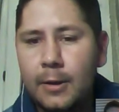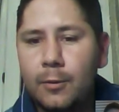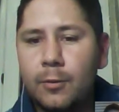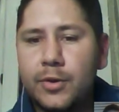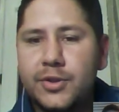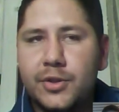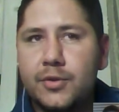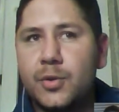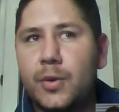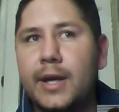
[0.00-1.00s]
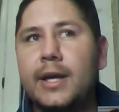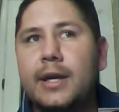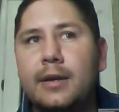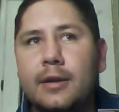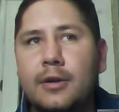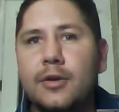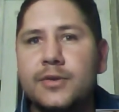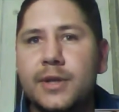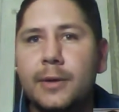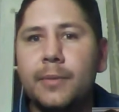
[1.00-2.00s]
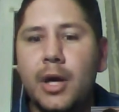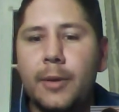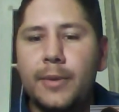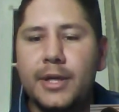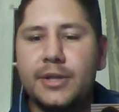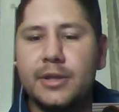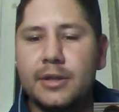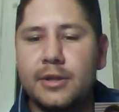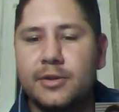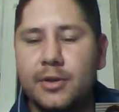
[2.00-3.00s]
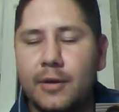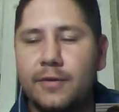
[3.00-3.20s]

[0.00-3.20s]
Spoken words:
Would you trade, some combination of